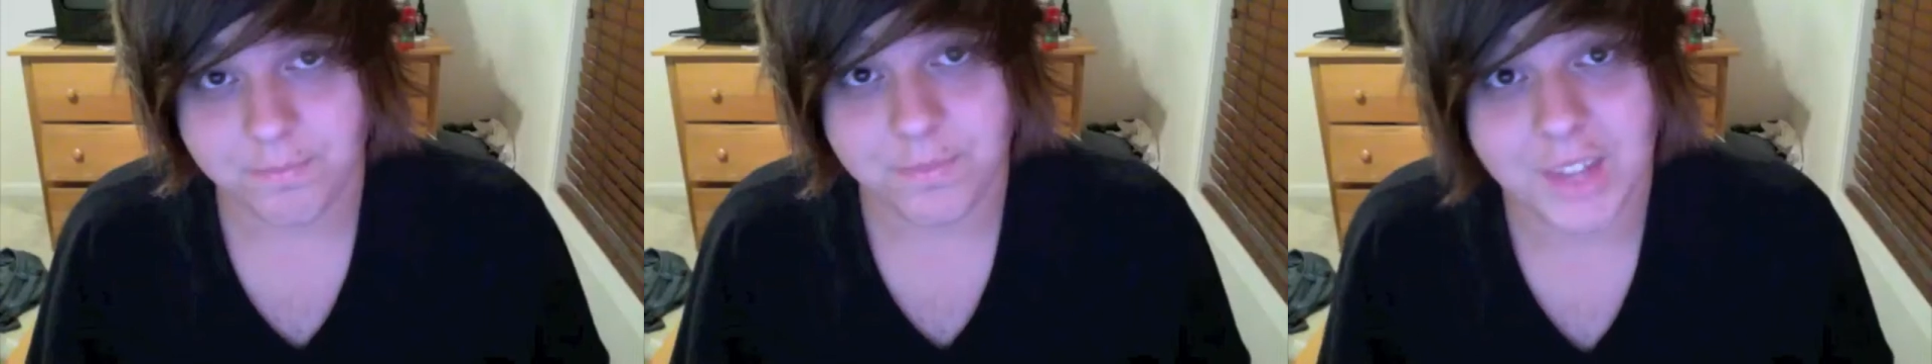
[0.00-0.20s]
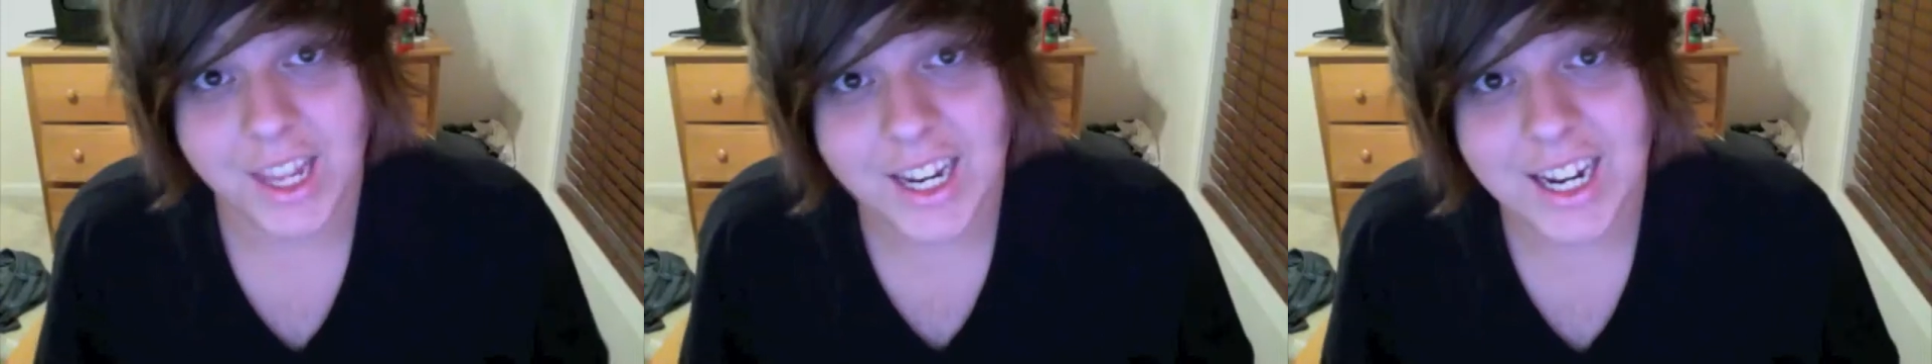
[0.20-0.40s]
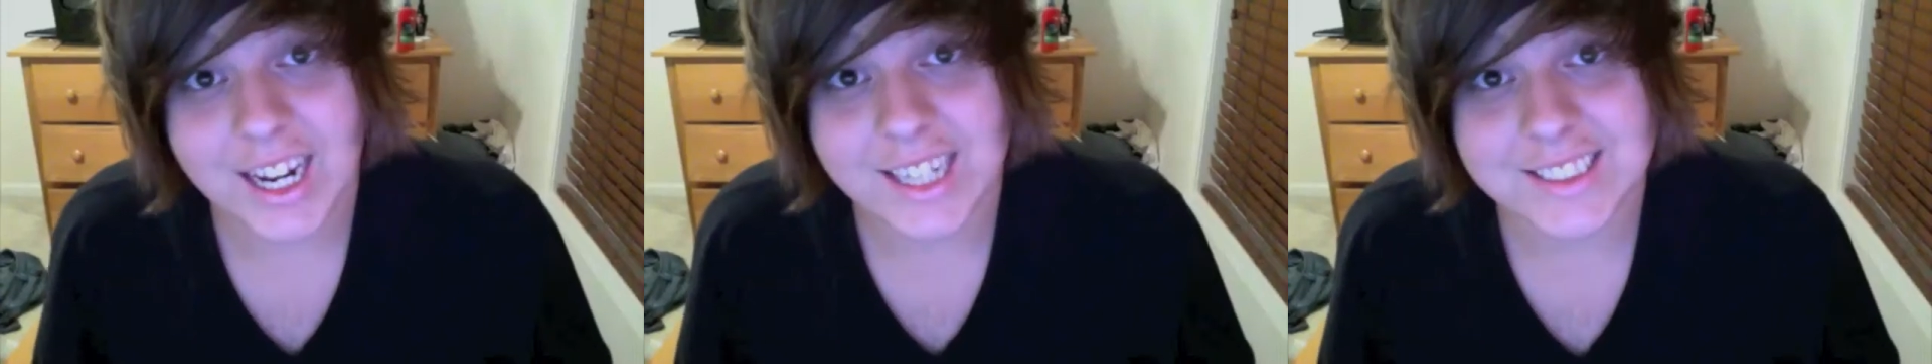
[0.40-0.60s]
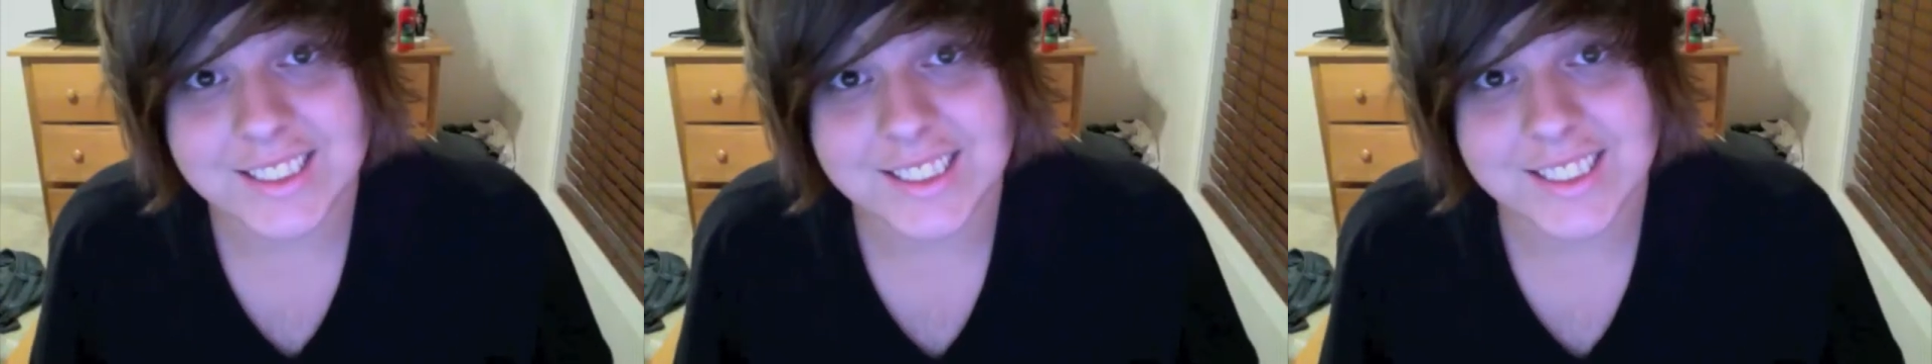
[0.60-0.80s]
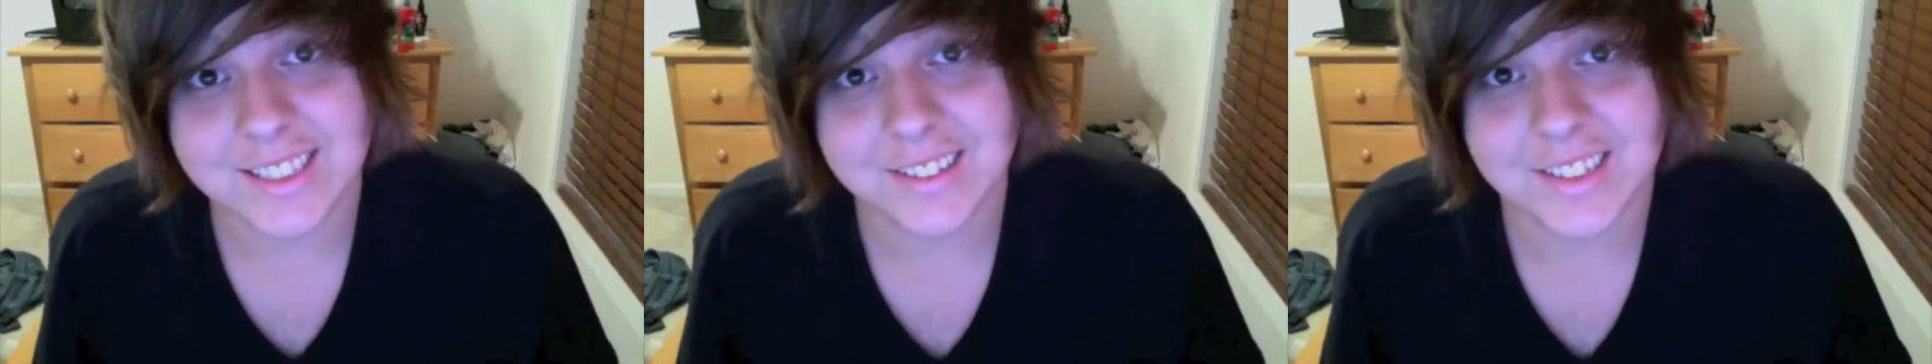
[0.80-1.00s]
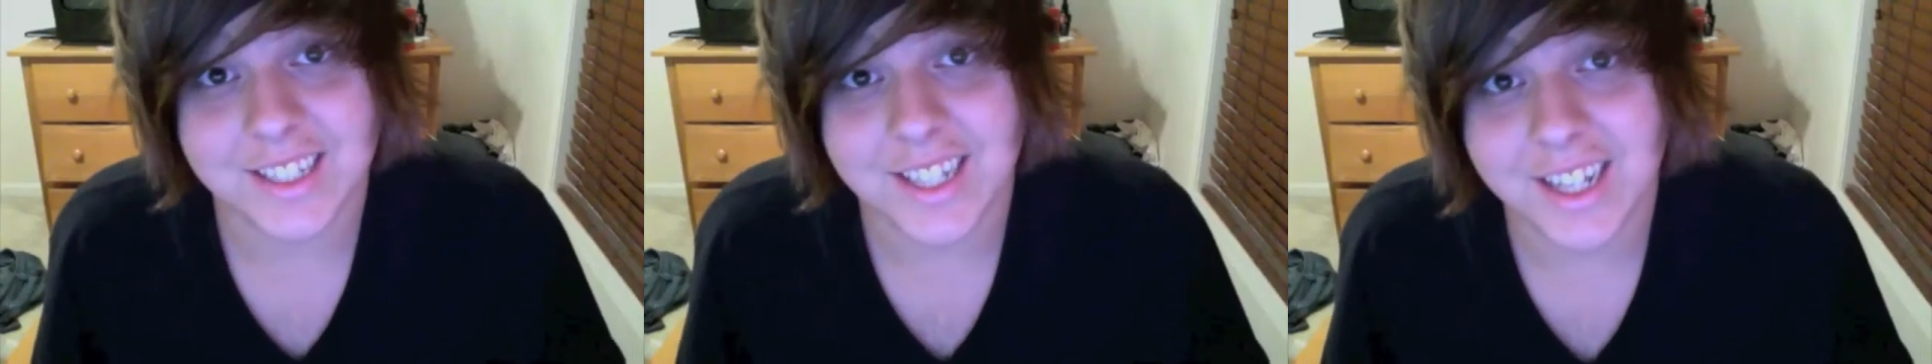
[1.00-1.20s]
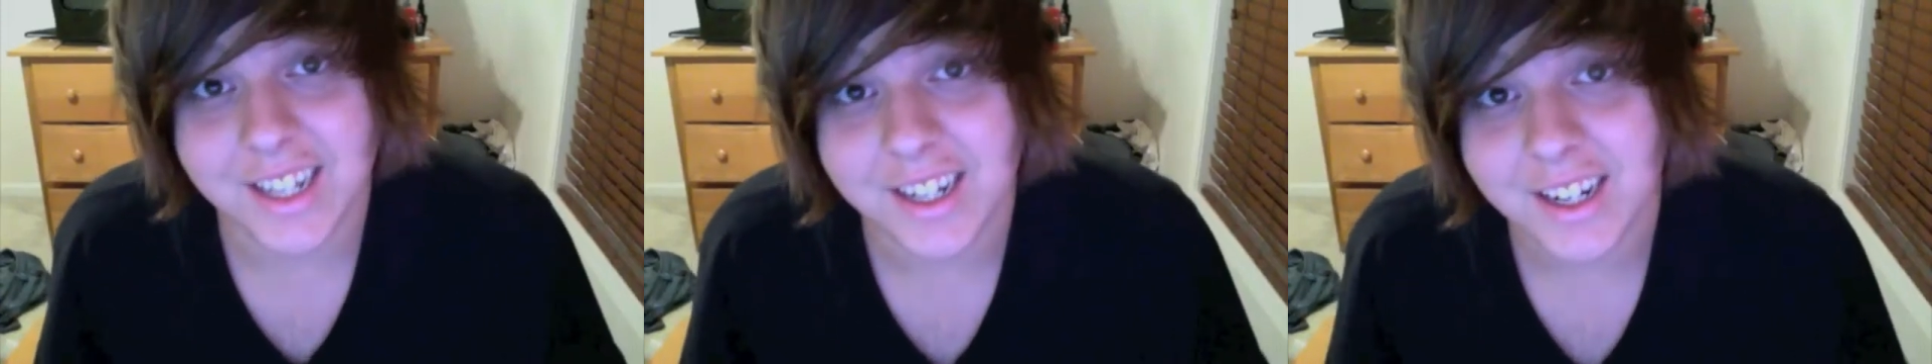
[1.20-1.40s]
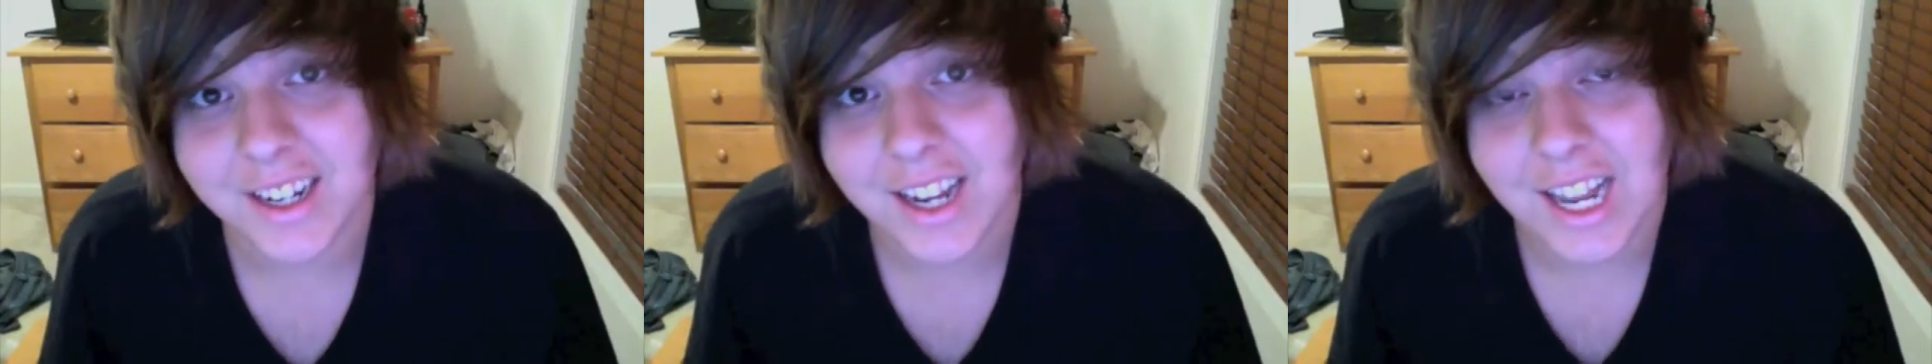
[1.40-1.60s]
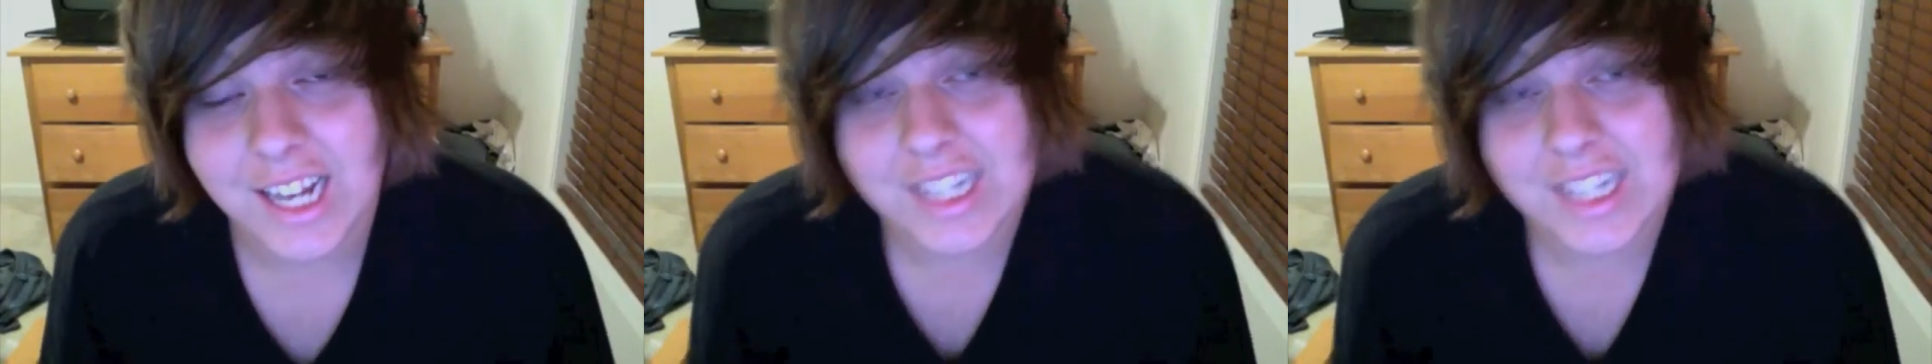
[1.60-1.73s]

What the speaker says: Hey guys, it's Dylan again.